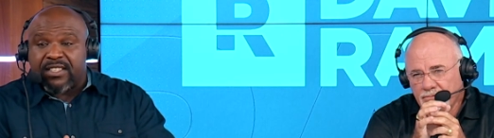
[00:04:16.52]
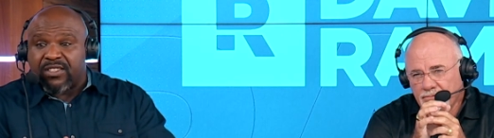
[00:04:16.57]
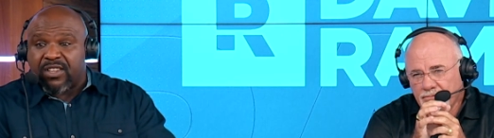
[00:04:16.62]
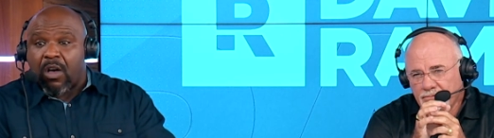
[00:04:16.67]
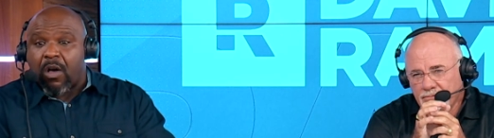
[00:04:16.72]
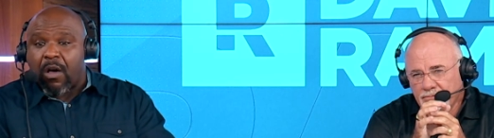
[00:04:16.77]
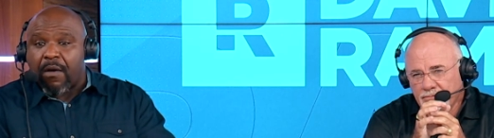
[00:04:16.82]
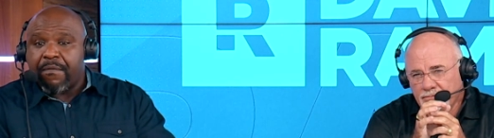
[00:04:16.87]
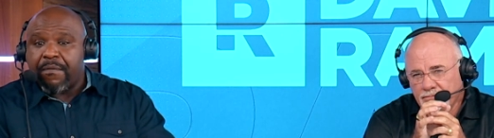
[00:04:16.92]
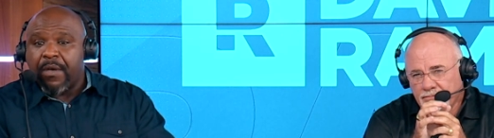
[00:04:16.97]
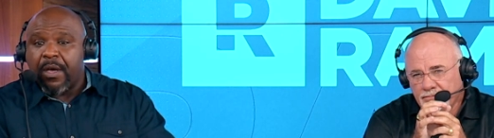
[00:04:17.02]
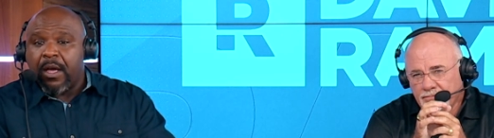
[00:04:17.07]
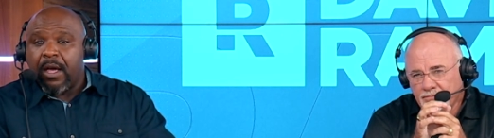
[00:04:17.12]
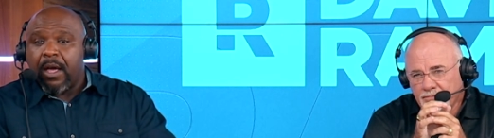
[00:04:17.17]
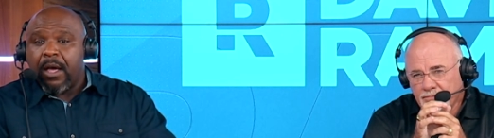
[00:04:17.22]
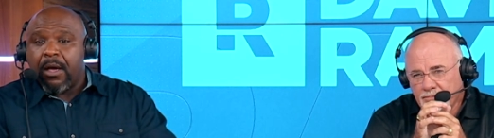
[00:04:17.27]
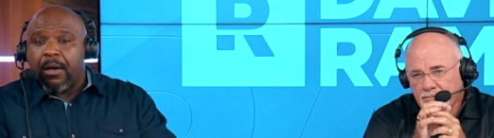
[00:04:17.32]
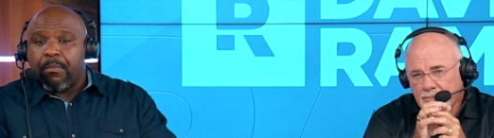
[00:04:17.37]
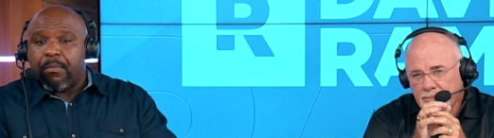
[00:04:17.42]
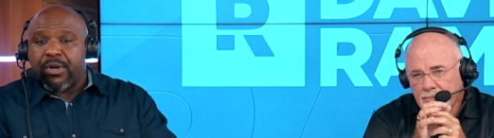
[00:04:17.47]
Speaker 1: this off,
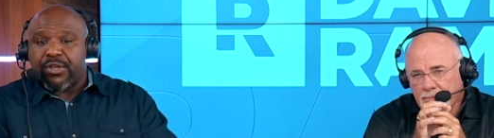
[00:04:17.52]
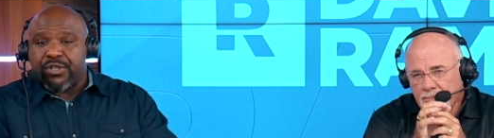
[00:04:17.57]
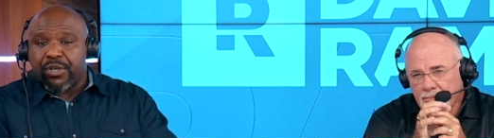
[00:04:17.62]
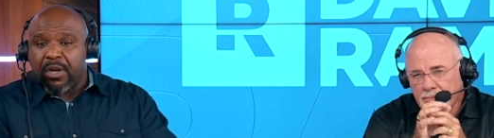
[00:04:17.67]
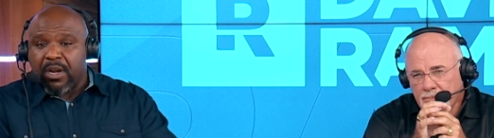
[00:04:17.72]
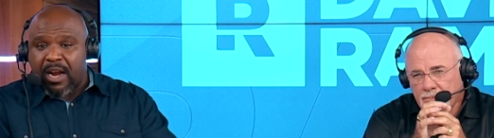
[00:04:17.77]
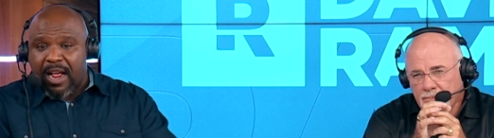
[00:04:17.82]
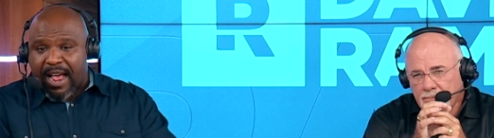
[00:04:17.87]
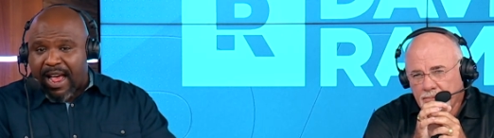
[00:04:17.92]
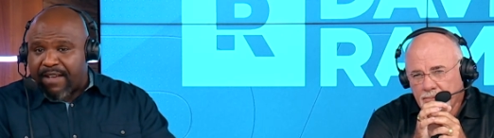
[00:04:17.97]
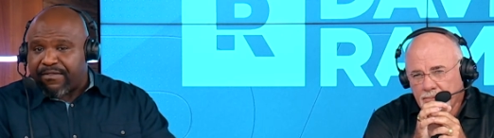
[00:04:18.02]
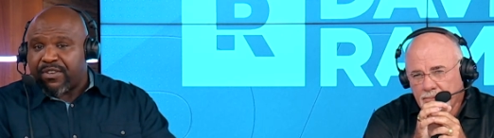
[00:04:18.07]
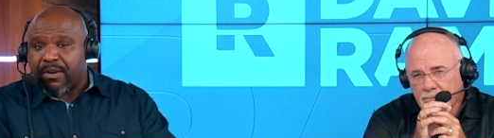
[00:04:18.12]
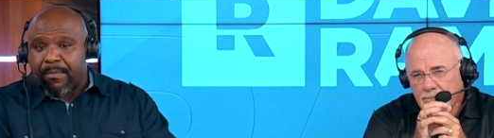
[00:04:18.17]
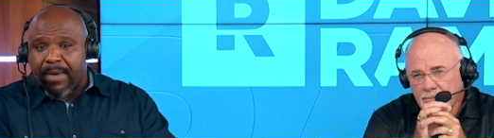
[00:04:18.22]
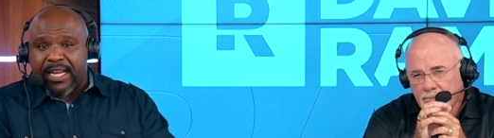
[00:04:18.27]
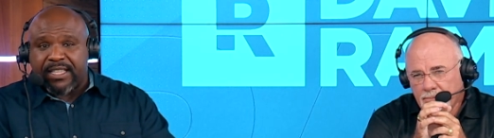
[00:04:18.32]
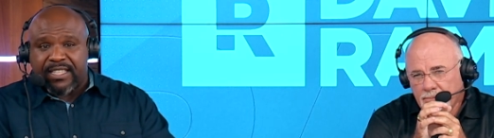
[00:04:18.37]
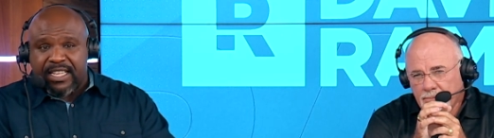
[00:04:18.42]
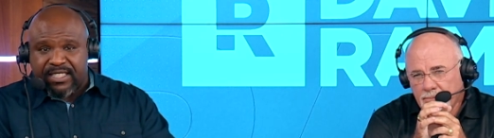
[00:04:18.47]
but you're going to have to
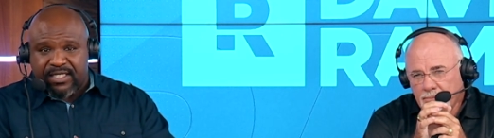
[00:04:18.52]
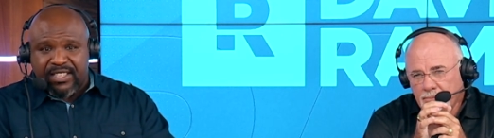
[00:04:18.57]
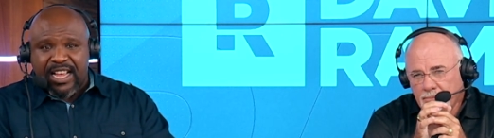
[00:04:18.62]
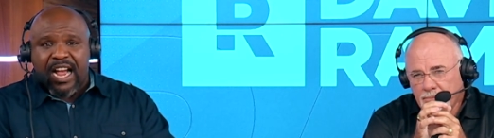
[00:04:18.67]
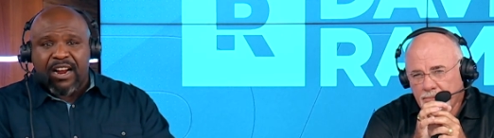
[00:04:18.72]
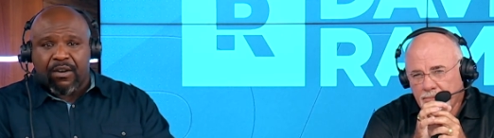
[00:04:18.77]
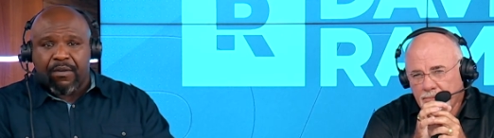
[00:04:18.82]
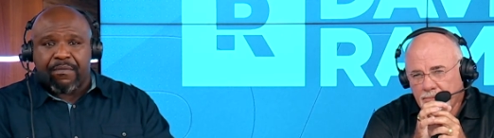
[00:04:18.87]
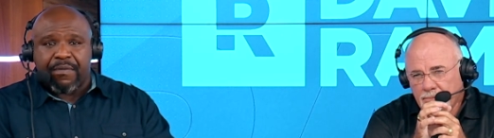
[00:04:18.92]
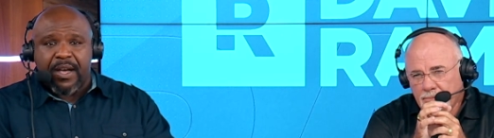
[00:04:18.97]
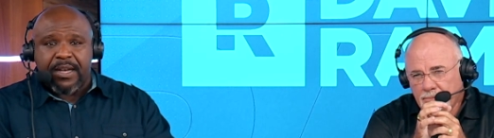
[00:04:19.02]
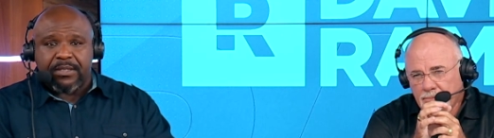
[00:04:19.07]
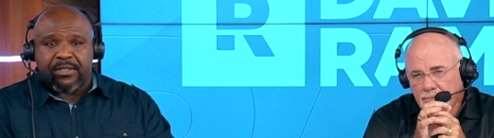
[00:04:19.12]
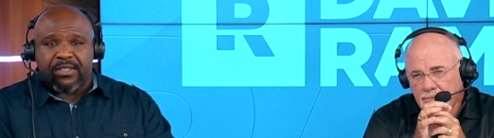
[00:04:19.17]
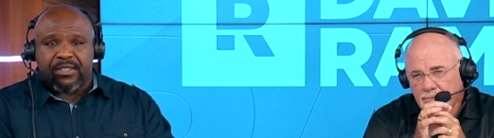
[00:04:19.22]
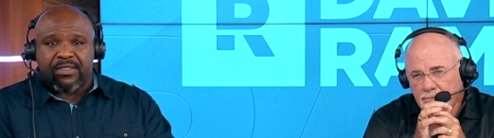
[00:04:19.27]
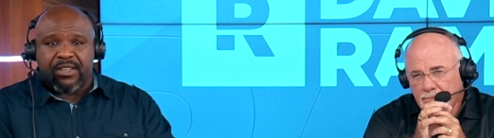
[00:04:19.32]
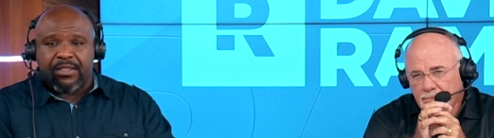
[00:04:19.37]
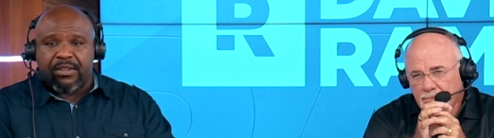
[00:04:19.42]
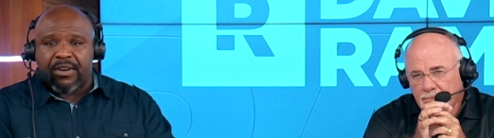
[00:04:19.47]
make these
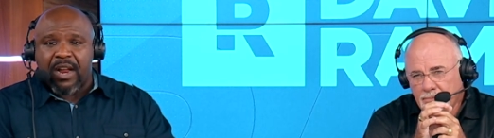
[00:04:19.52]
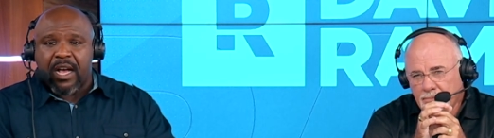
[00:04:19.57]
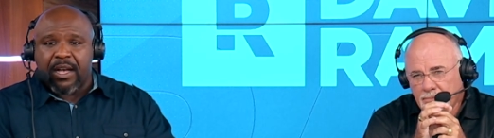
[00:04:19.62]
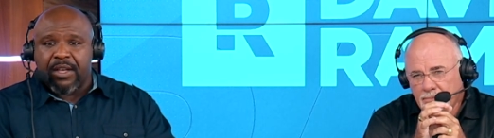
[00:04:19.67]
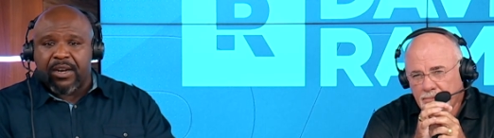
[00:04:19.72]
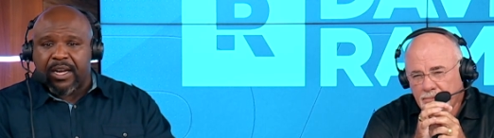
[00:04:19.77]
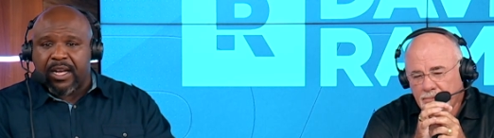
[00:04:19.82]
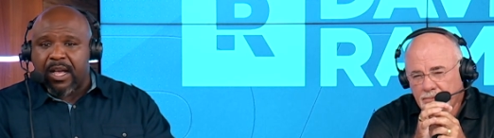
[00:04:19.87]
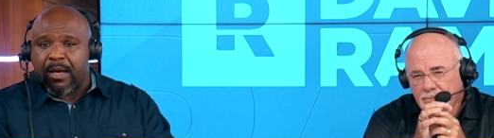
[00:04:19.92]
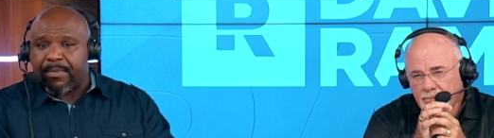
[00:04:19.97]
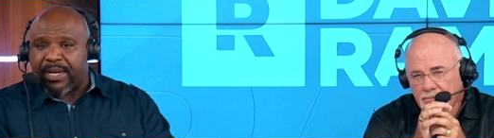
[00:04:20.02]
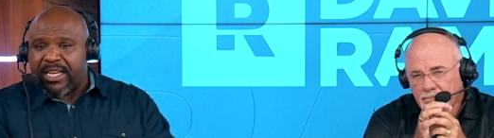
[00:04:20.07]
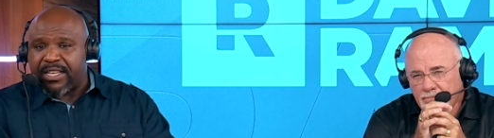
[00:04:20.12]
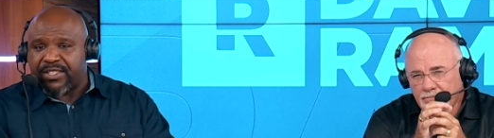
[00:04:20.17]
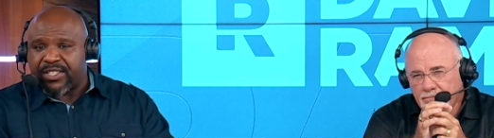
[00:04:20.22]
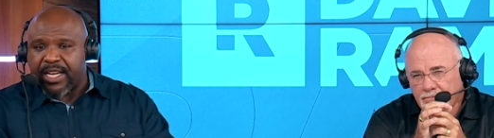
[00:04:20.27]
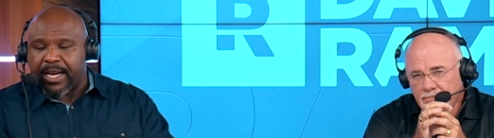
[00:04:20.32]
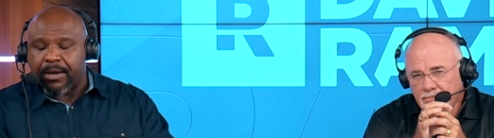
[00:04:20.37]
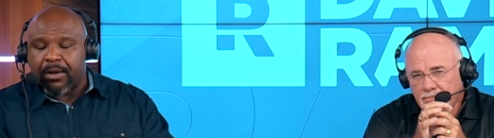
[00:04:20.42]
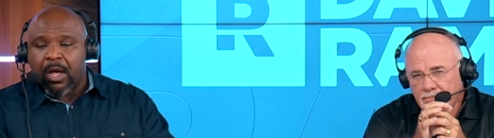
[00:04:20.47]
sacrifices, and they're not going to come
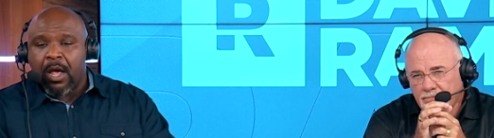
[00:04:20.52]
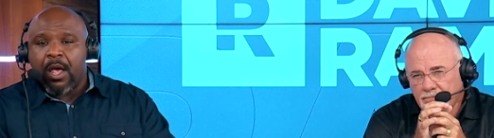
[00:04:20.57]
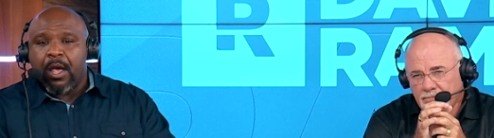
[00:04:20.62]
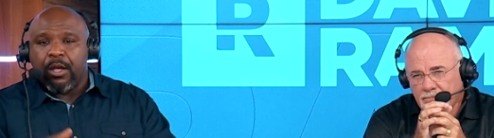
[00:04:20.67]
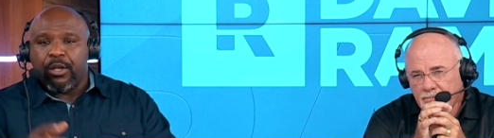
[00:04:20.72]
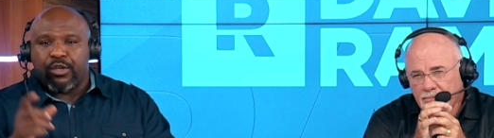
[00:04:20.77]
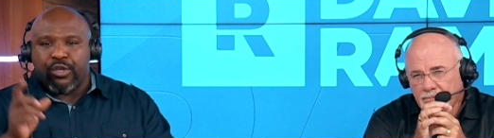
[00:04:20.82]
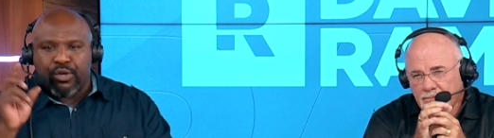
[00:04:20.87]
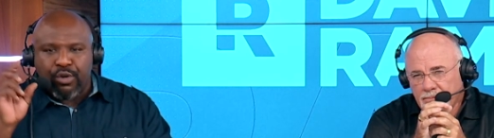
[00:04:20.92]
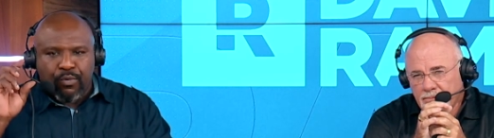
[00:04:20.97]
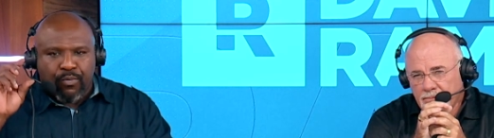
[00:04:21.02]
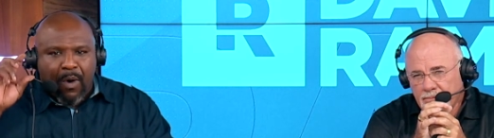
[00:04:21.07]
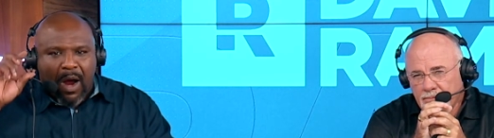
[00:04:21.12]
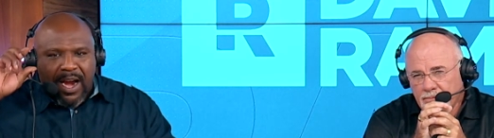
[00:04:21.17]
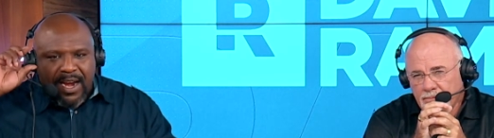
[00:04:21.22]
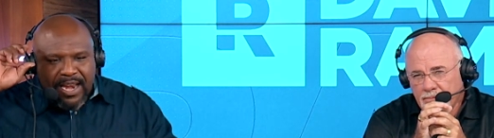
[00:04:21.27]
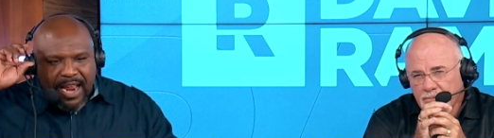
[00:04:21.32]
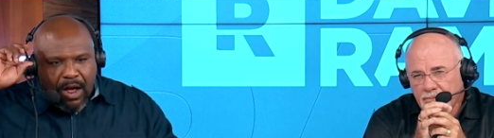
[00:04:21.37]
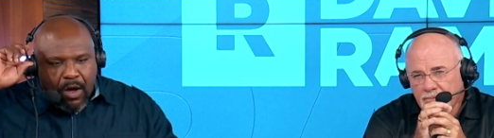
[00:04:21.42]
easy. You right